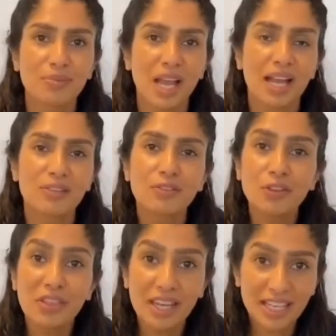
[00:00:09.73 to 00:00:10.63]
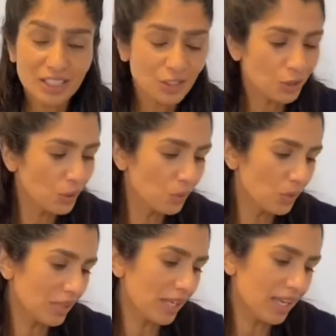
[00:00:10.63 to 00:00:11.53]
And for this, you
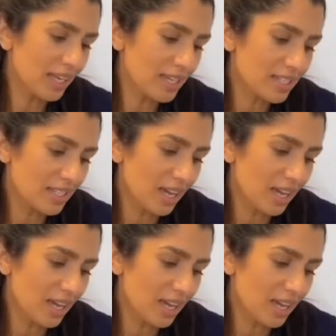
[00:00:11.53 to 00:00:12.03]
will need